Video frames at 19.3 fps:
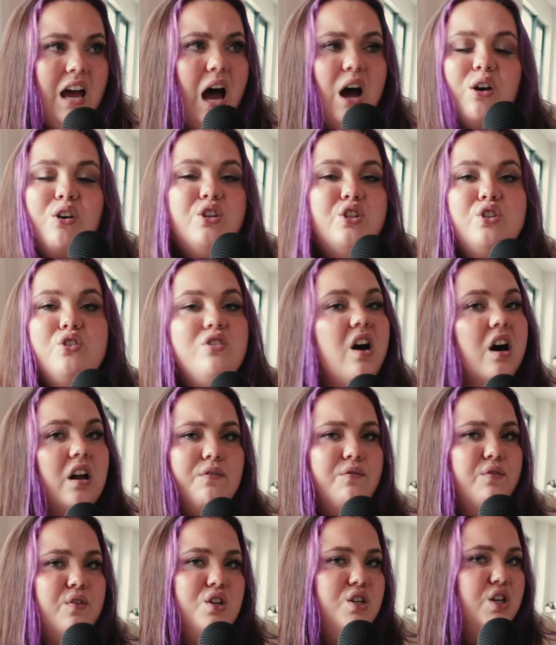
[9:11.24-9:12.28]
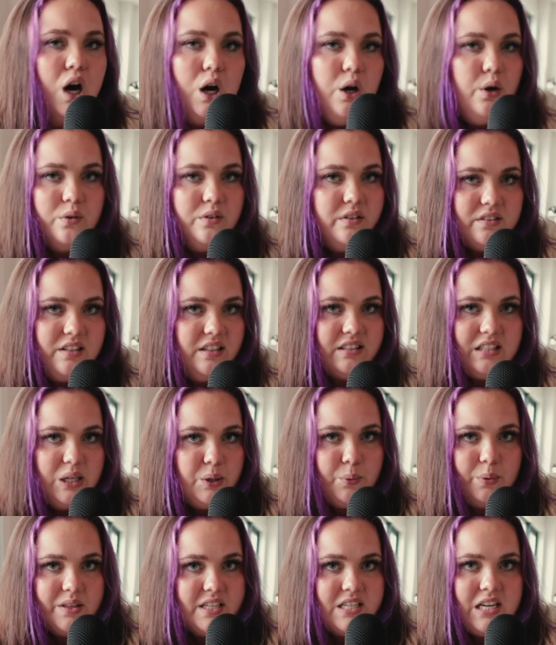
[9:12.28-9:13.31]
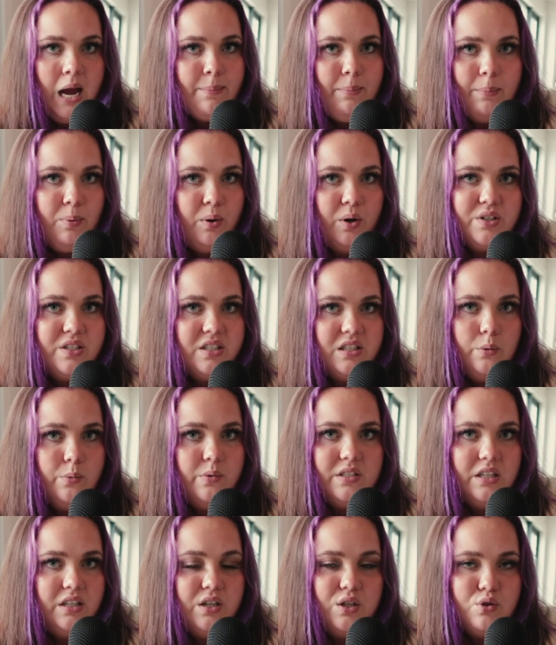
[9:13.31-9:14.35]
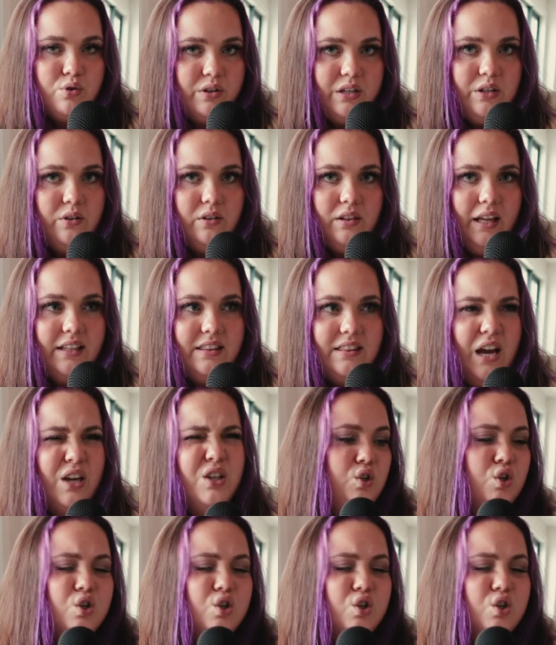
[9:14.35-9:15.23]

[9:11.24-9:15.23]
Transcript: How could you not have known that they were the type of person that was gonna treat you like that?